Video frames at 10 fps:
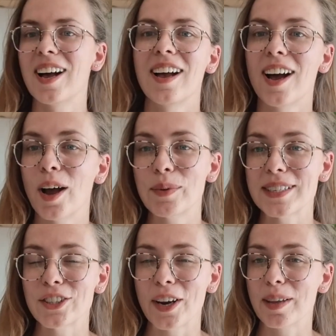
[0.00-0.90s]
I
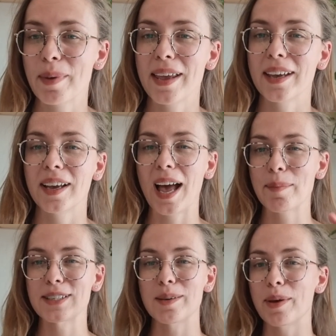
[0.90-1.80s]
wasn't trying to make an
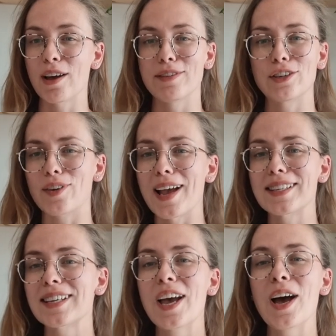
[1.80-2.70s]
absolutely perfect dress.